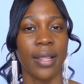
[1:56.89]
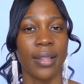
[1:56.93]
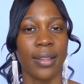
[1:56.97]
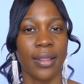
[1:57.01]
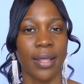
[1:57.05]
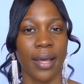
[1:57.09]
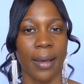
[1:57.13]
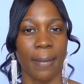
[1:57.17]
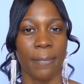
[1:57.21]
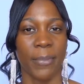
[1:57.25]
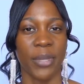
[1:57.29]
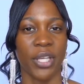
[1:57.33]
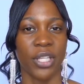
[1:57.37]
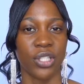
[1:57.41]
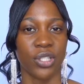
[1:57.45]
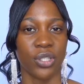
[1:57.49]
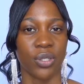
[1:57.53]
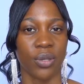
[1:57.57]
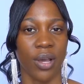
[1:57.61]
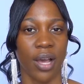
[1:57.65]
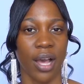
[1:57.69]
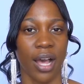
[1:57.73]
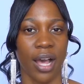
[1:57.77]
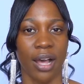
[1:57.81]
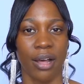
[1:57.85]
that means
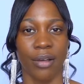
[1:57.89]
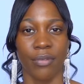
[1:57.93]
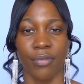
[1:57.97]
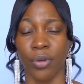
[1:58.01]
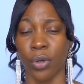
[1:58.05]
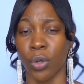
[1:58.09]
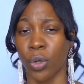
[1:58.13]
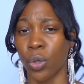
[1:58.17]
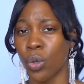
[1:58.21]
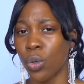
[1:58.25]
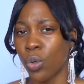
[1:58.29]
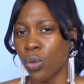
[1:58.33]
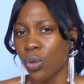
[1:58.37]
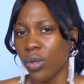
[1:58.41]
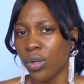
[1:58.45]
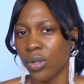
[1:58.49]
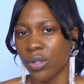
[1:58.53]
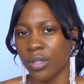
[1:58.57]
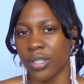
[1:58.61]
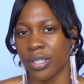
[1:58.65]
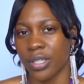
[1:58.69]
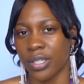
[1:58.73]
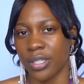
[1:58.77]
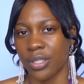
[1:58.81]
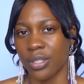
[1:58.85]
you have a cool
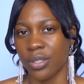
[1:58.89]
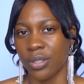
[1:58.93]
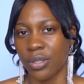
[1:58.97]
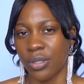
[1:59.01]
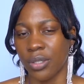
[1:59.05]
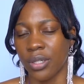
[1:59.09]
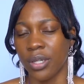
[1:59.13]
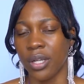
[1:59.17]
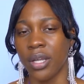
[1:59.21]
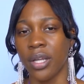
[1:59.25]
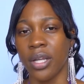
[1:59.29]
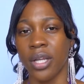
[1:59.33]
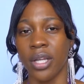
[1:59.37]
undertone.